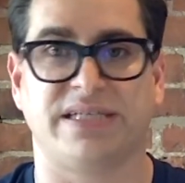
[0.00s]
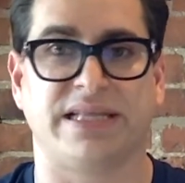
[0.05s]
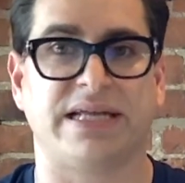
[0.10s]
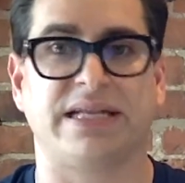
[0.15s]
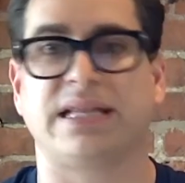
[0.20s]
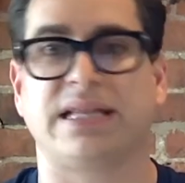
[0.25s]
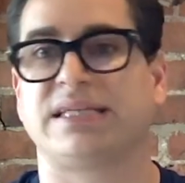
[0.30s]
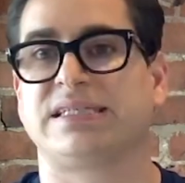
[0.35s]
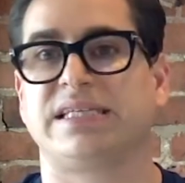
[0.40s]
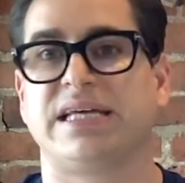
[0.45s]
and
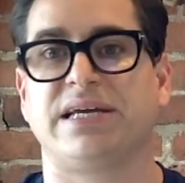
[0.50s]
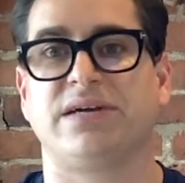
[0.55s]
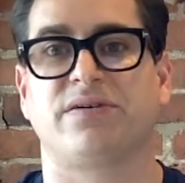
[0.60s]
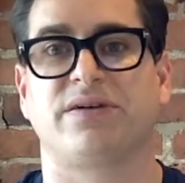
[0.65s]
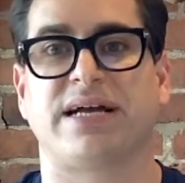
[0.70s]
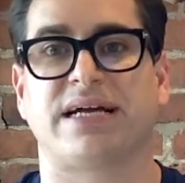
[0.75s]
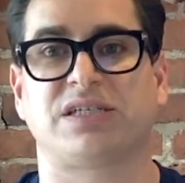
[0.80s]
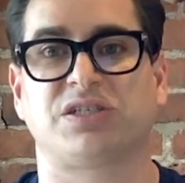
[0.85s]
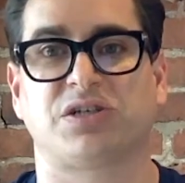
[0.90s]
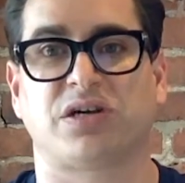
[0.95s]
then let's say your
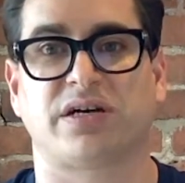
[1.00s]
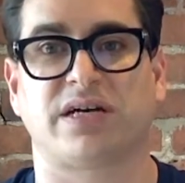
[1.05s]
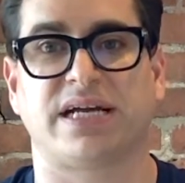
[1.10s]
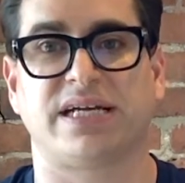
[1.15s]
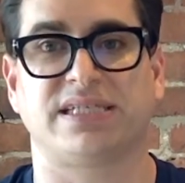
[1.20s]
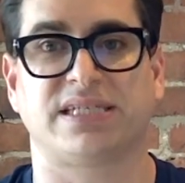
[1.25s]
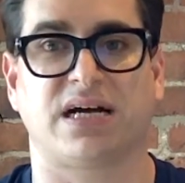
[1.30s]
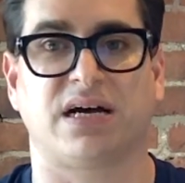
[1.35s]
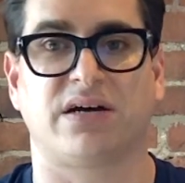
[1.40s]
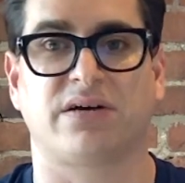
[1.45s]
next Chardonnay
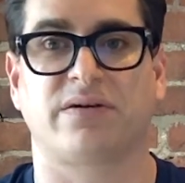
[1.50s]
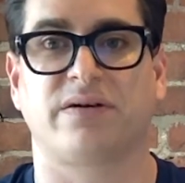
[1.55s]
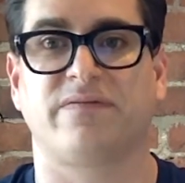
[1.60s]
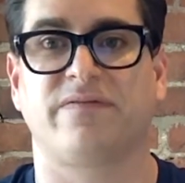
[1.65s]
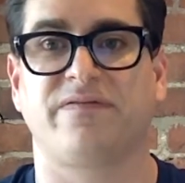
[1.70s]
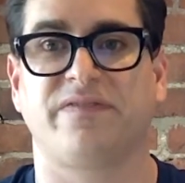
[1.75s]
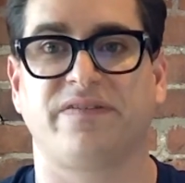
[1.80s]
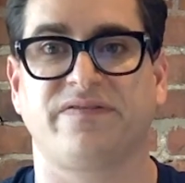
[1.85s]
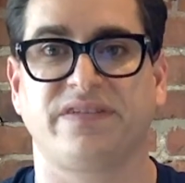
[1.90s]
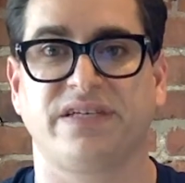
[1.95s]
is
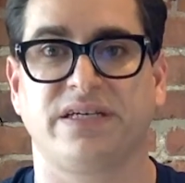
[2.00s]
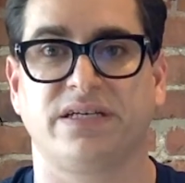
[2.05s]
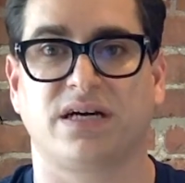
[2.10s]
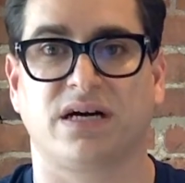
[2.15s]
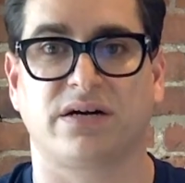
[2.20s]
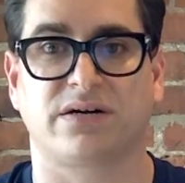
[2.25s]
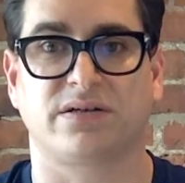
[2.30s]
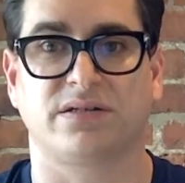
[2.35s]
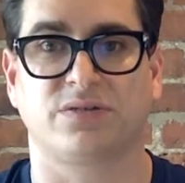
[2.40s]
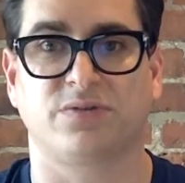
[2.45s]
$115,
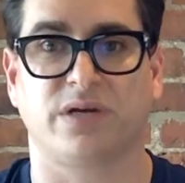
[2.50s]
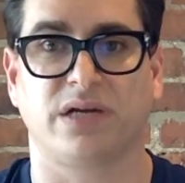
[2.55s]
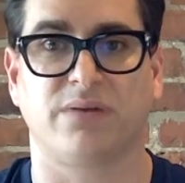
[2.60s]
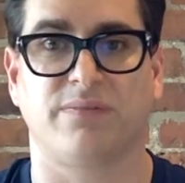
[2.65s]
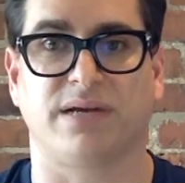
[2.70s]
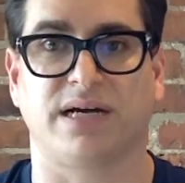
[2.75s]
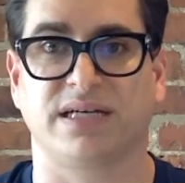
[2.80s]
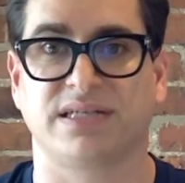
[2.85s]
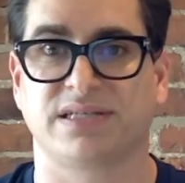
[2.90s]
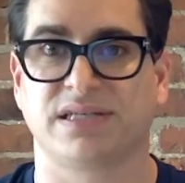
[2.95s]

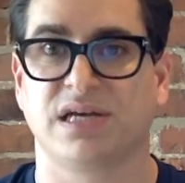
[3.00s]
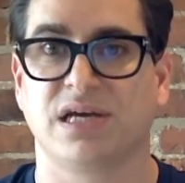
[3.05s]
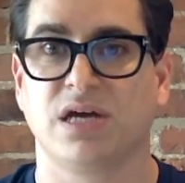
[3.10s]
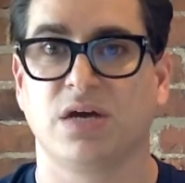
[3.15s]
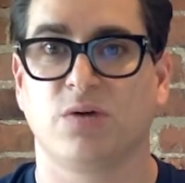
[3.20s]
$120.